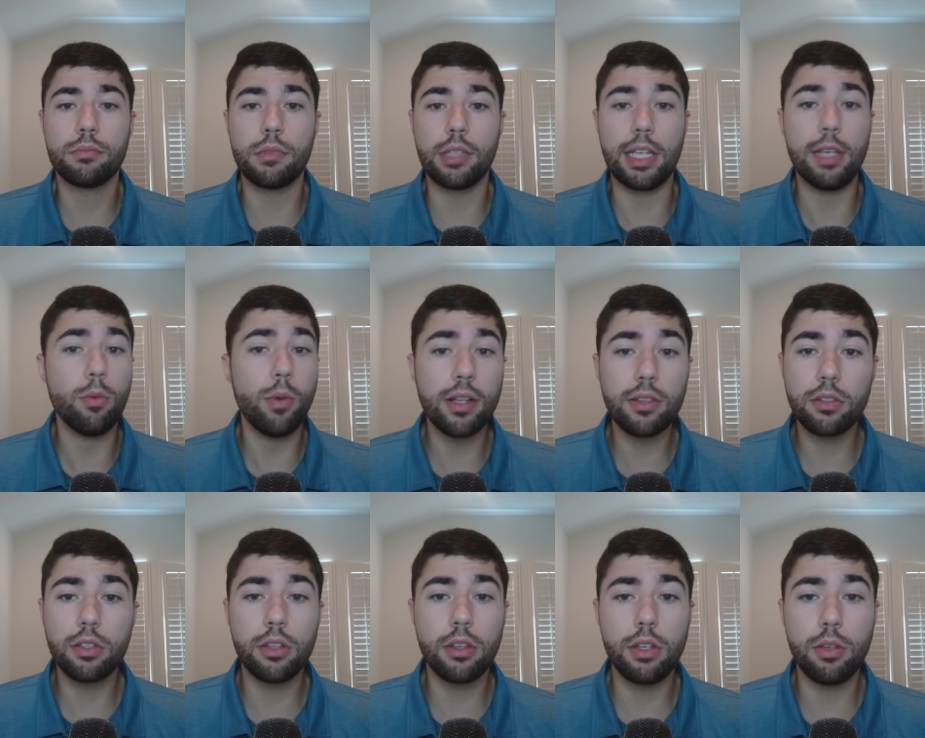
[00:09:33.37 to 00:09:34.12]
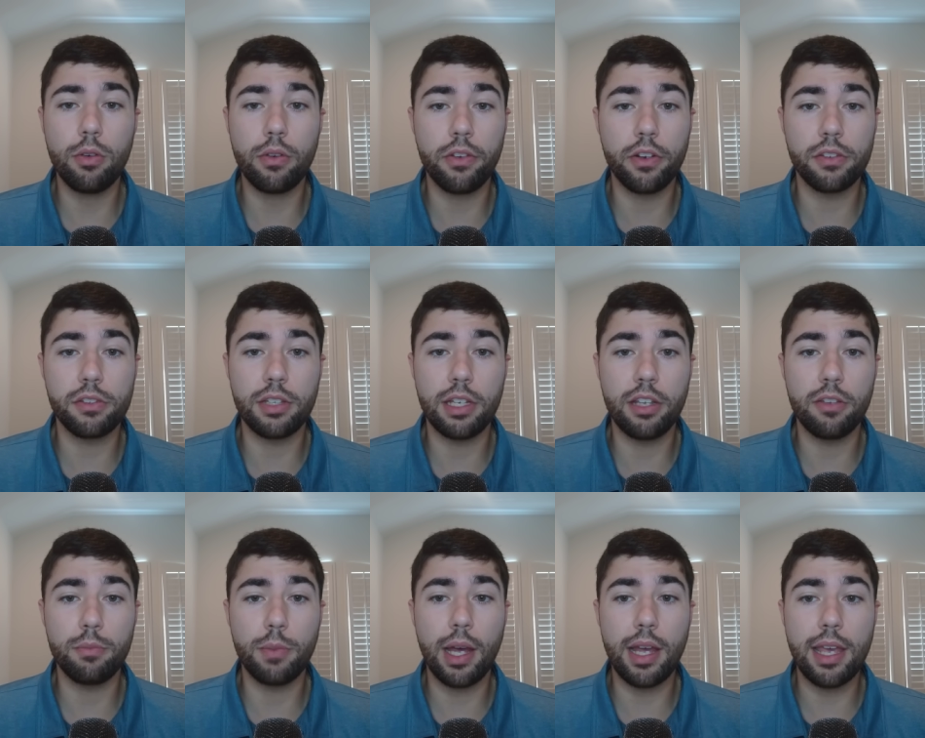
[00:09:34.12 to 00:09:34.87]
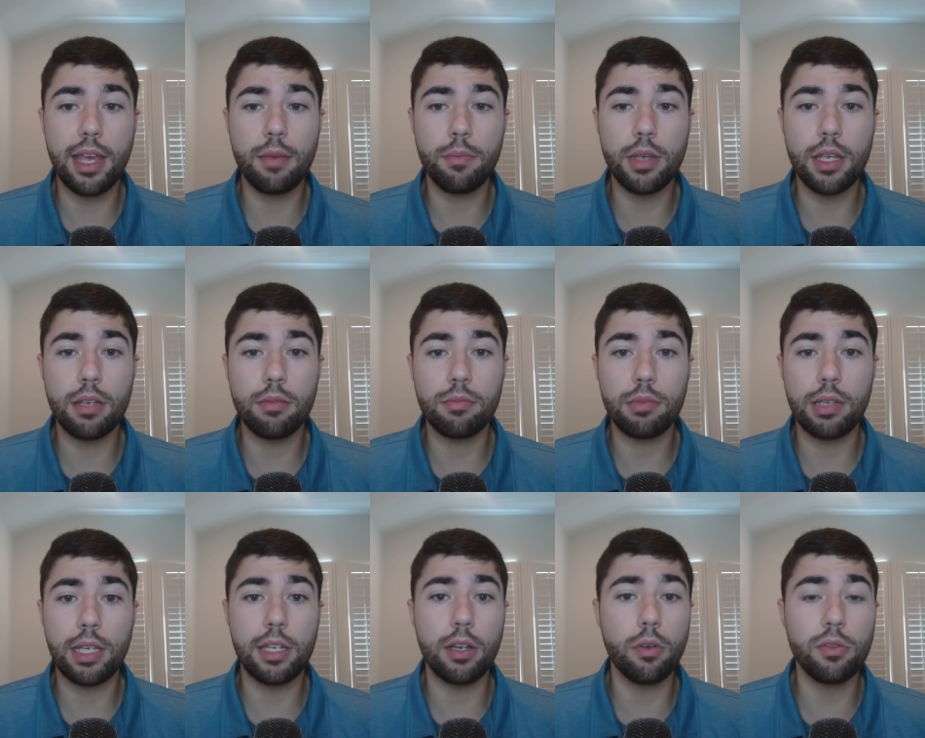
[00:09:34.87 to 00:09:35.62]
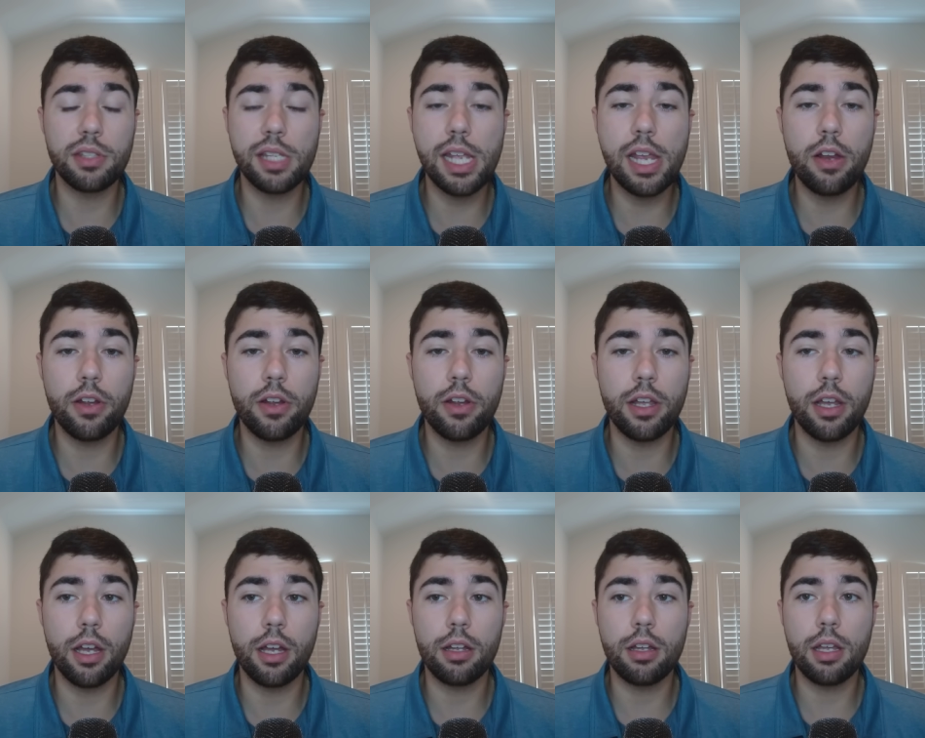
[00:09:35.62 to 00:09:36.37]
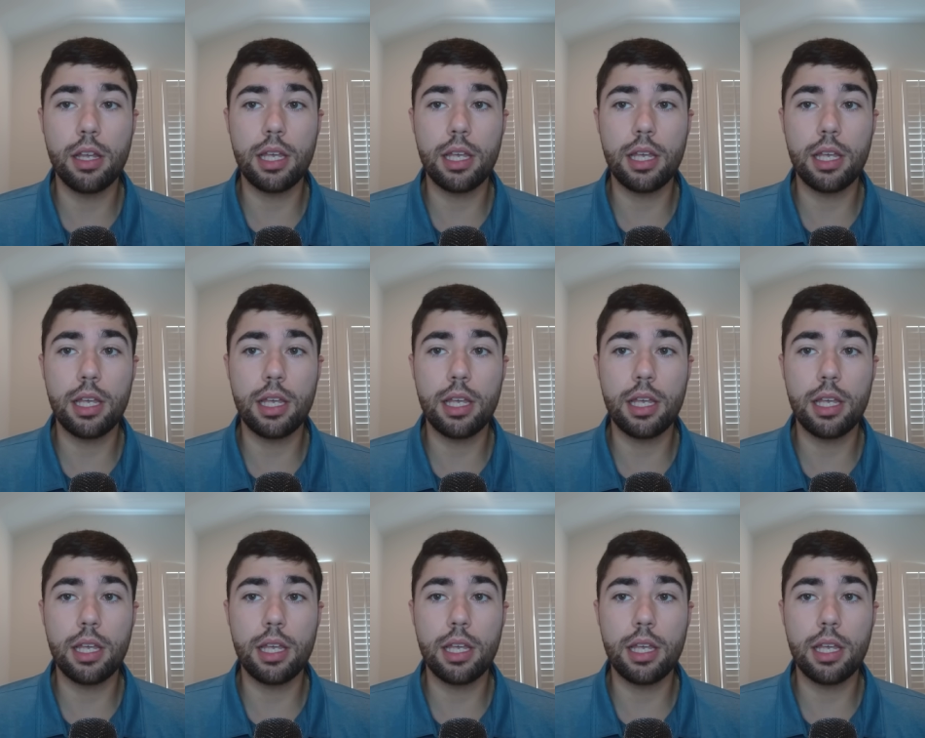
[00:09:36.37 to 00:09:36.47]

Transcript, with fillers: he went to the University of Miami. He knows the area.